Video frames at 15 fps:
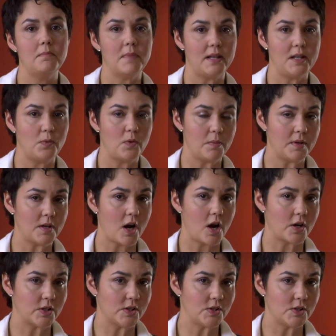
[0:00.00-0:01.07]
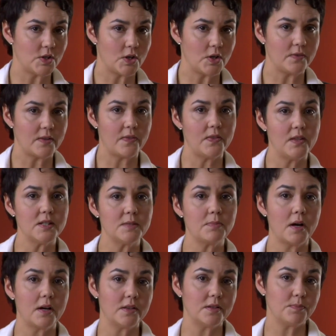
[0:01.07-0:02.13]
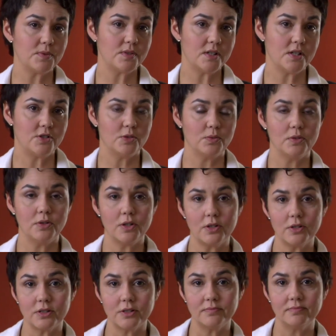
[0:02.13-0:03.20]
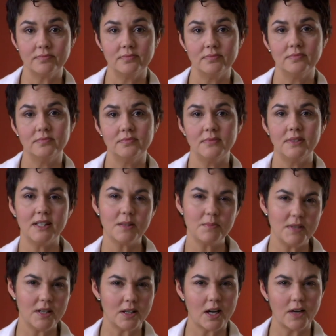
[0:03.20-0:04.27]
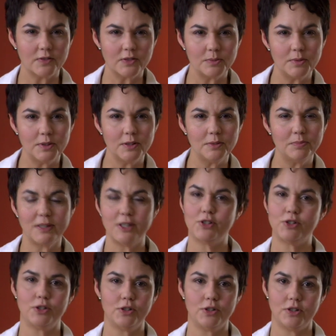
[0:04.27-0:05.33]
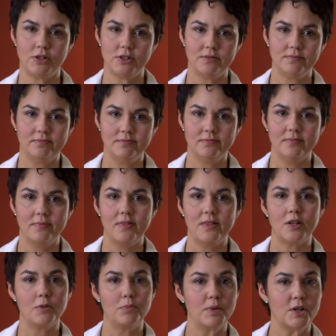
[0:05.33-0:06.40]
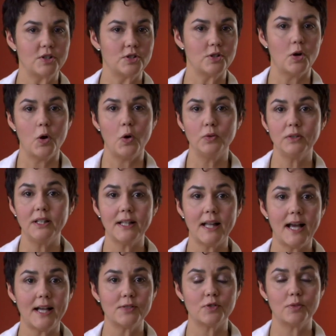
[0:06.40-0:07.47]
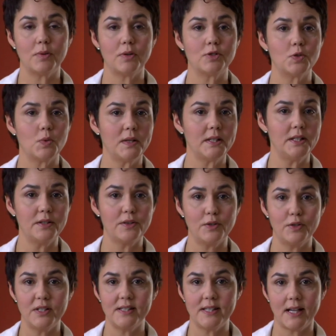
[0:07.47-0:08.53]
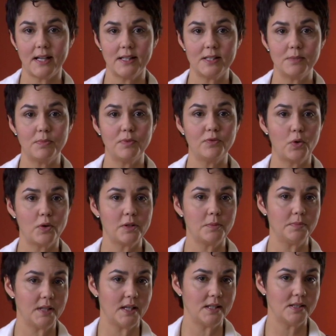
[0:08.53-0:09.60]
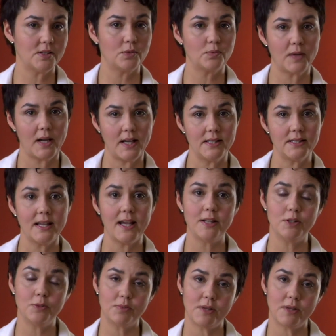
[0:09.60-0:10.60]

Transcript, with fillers: Many women are concerned that this part of the procedure will hurt. It can be uncomfortable, but it shouldn't hurt. The compression only lasts for about 20 to 30 seconds before the plates are raised and your